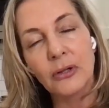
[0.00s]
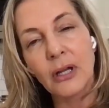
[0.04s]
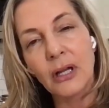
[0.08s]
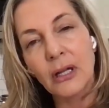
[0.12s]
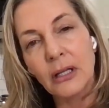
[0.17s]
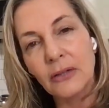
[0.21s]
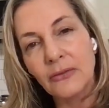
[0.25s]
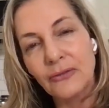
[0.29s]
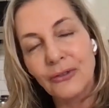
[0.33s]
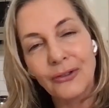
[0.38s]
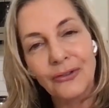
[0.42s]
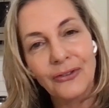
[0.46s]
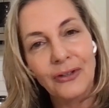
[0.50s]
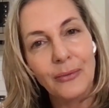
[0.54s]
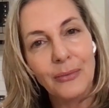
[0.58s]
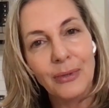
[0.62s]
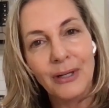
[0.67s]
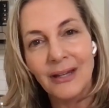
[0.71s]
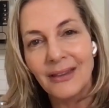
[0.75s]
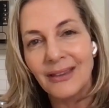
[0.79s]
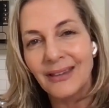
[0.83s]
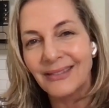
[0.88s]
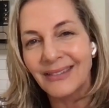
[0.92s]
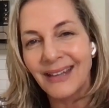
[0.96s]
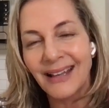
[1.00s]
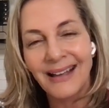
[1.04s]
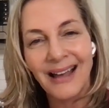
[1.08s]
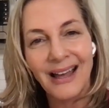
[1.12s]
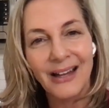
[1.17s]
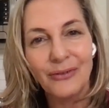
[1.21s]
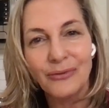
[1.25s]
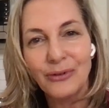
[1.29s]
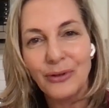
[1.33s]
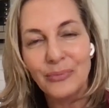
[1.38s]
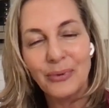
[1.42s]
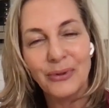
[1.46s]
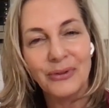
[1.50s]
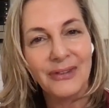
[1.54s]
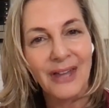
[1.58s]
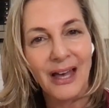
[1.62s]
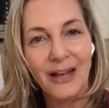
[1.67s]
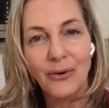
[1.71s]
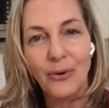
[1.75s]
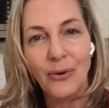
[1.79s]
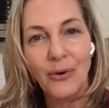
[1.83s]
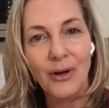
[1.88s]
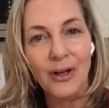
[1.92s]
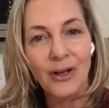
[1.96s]
That if you're somebody that's like, I don't want to put
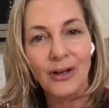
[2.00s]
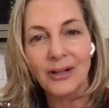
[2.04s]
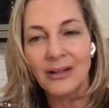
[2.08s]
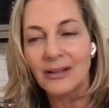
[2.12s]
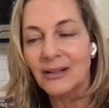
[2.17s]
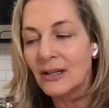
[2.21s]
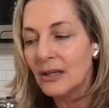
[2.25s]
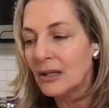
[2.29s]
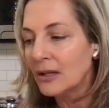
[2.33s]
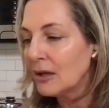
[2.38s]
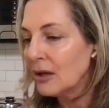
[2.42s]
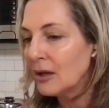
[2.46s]
that oil,